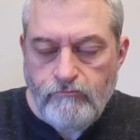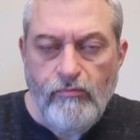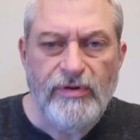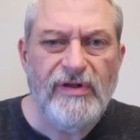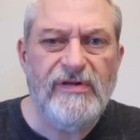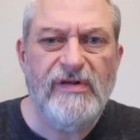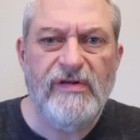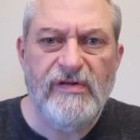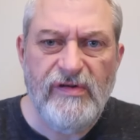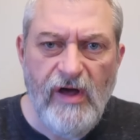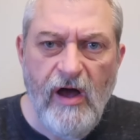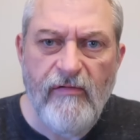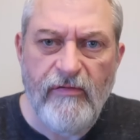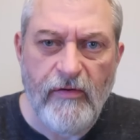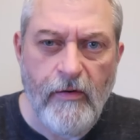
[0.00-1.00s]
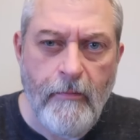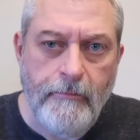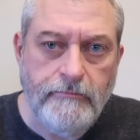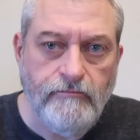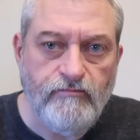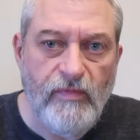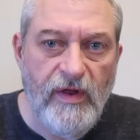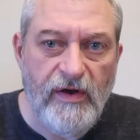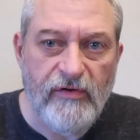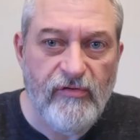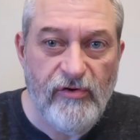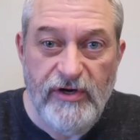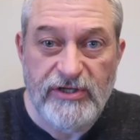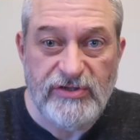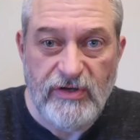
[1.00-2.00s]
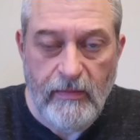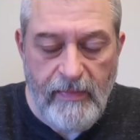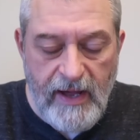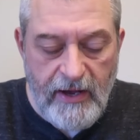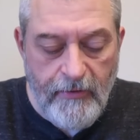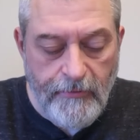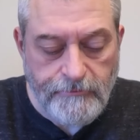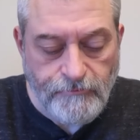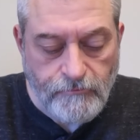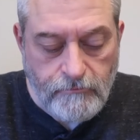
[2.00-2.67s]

but this is tougher than a traditional bagel.